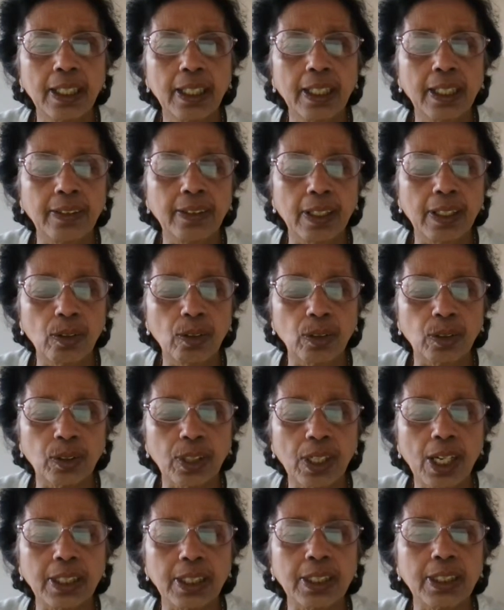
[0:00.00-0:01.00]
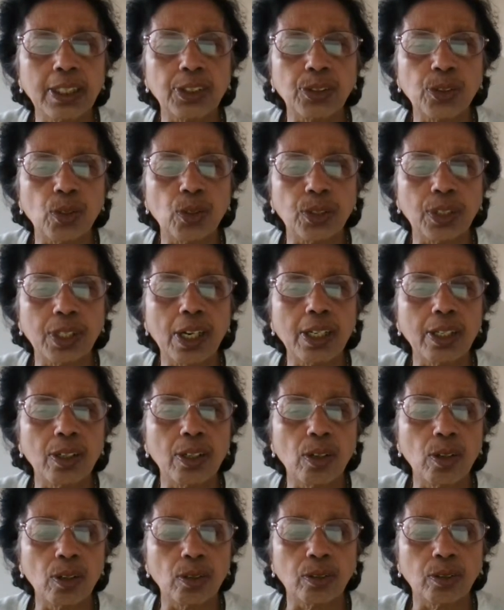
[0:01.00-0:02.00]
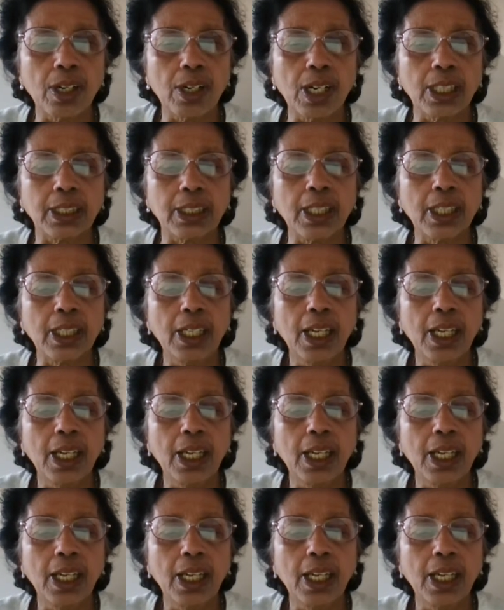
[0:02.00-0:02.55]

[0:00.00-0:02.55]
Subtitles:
in the long run, in the short run or long run.